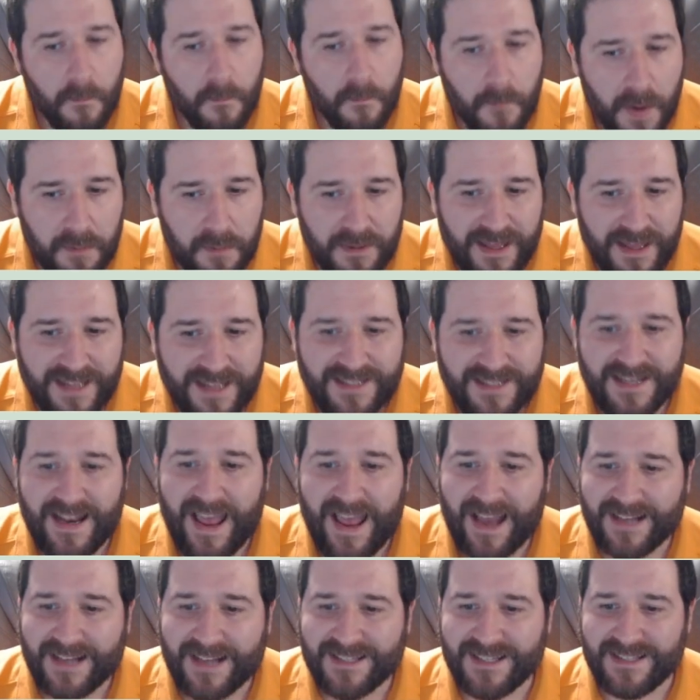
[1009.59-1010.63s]
Maybe that's an
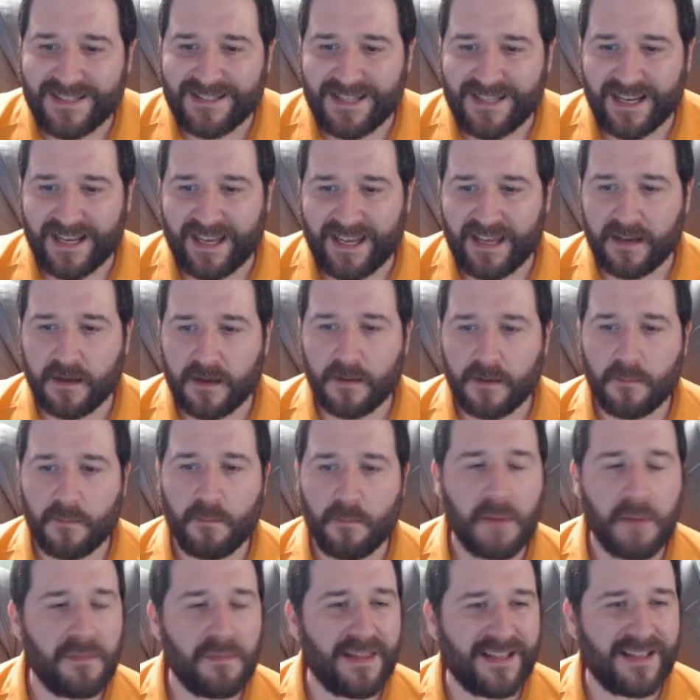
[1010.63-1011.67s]
exit ticket.
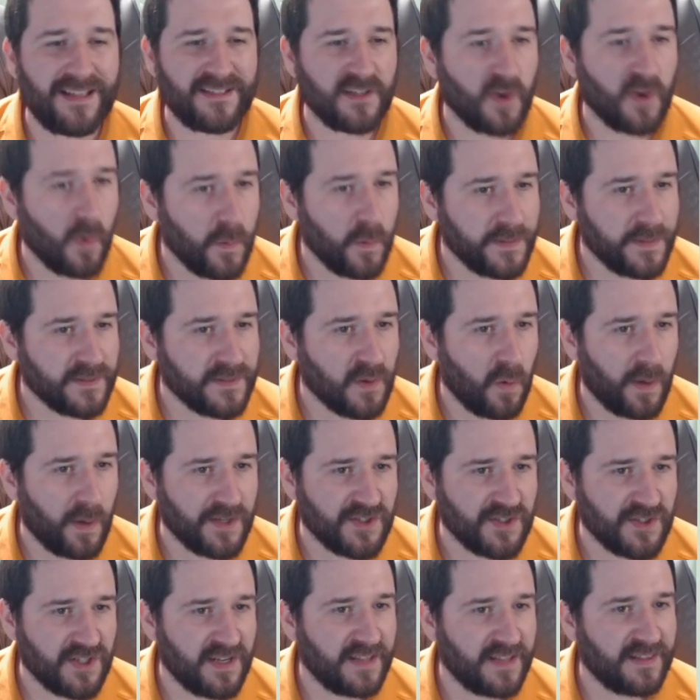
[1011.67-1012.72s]
Maybe that's a quiz
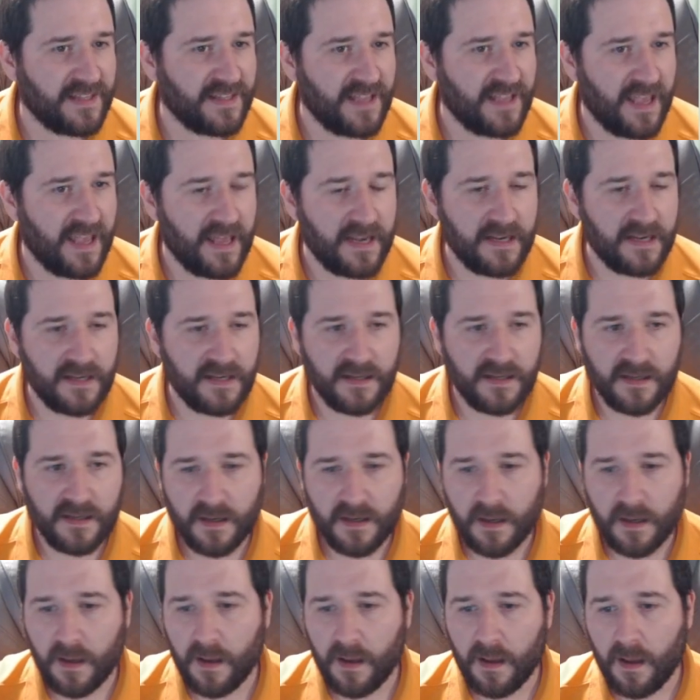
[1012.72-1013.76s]
question at the end.
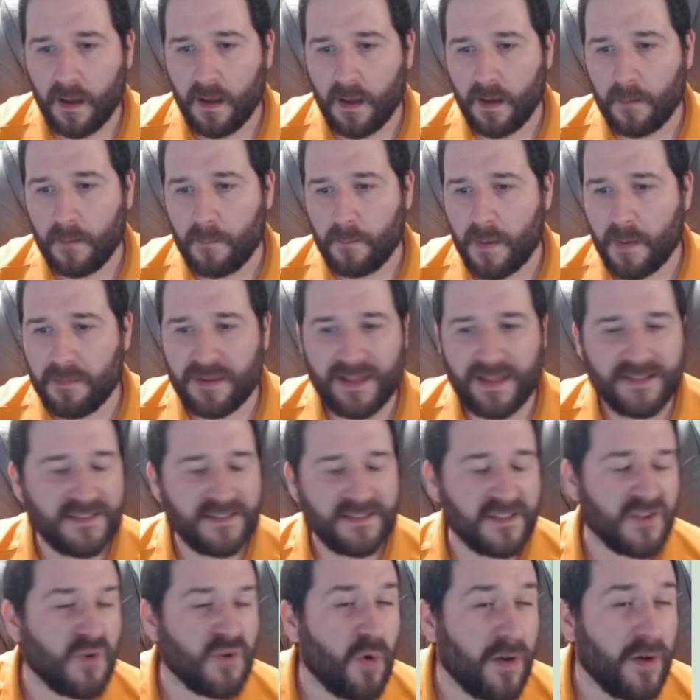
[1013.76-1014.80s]
Maybe that's
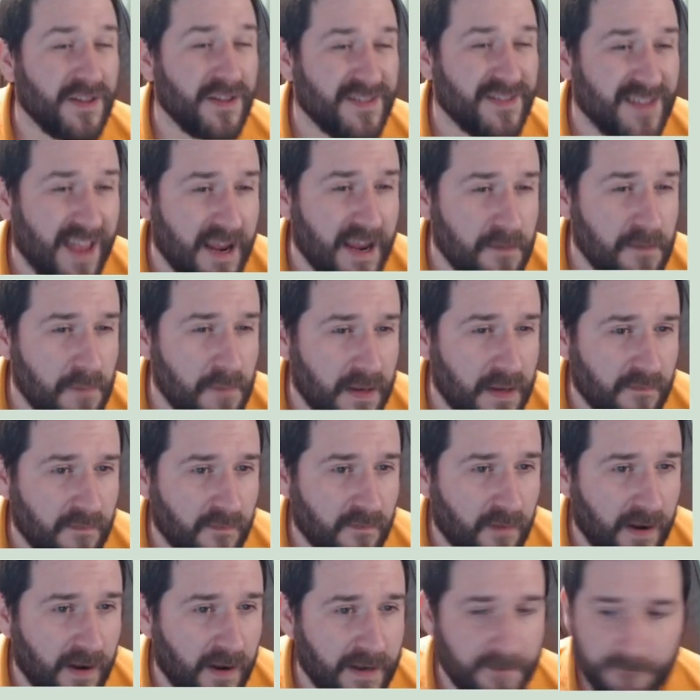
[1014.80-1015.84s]
a short assignment,
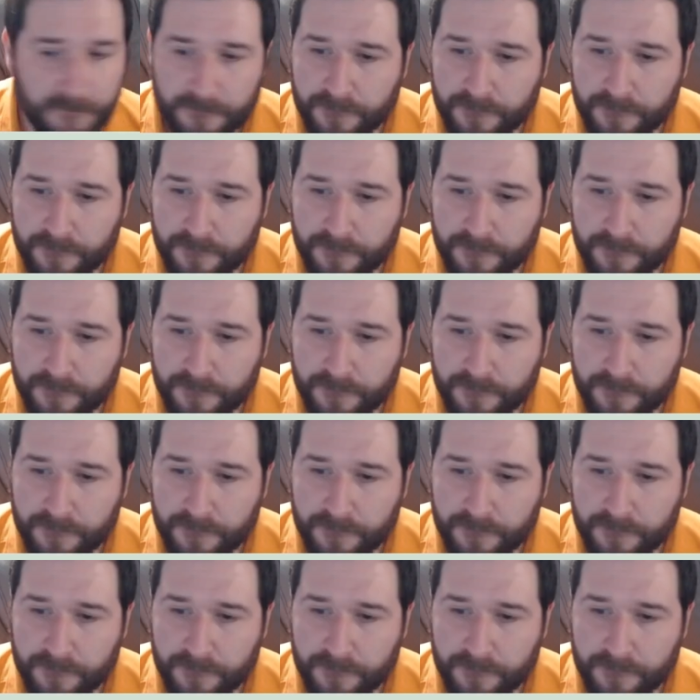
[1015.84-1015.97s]
right?